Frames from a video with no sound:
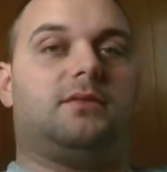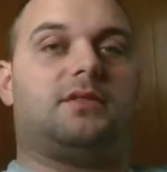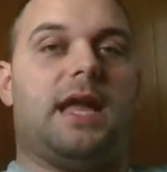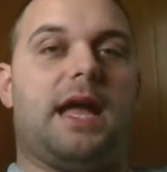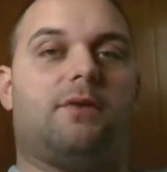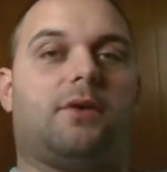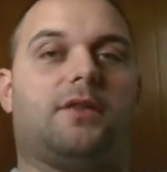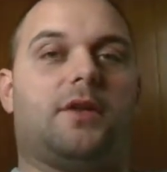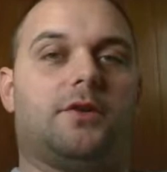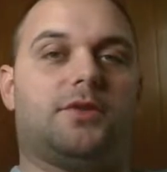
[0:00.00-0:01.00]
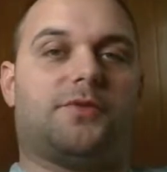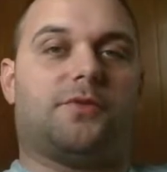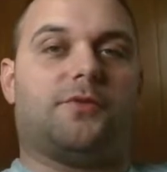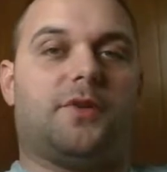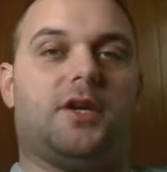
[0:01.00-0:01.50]
snag one of those for
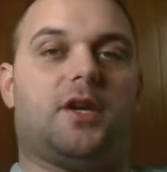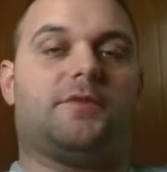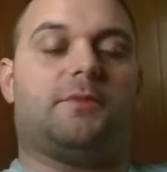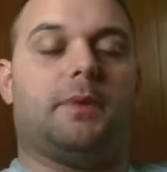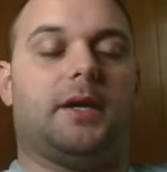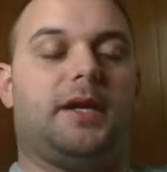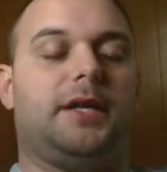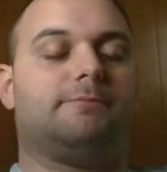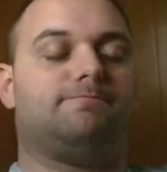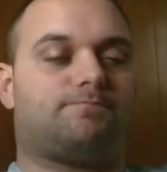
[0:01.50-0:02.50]
free off a buddy.